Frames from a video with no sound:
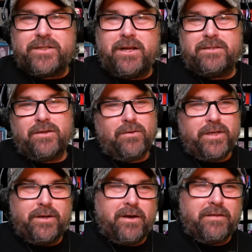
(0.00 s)
John Tole.
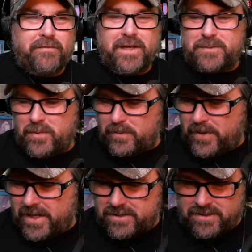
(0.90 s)
You go to the Facebook
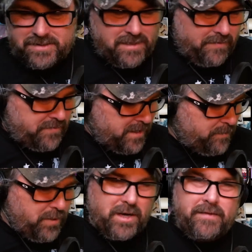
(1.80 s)
page and the stuff they
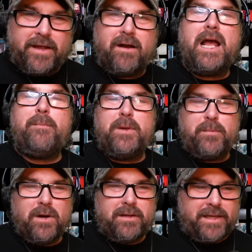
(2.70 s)
put on there. Happy
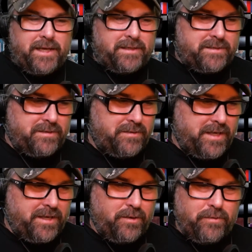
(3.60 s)
birthday to
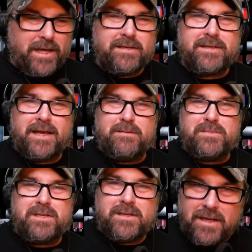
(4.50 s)
the U S
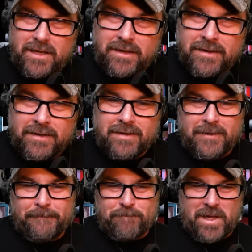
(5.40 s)
M C.
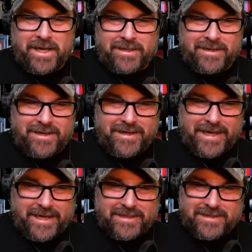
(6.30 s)
And uh,
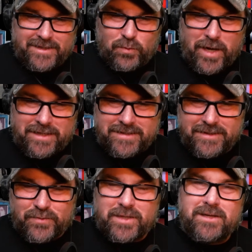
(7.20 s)
I guess let's watch
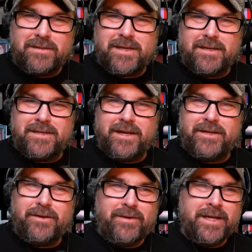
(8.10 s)
these results
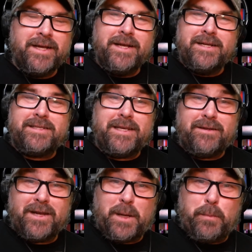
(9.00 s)
continue to
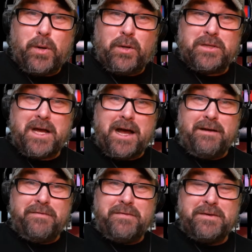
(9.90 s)
either get pulled
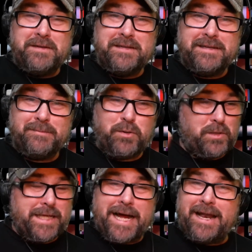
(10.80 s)
off,
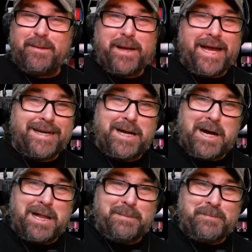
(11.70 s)
pulled out of the Biden
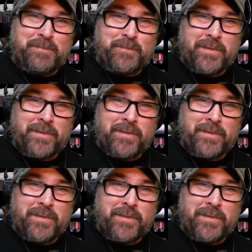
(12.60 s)
column,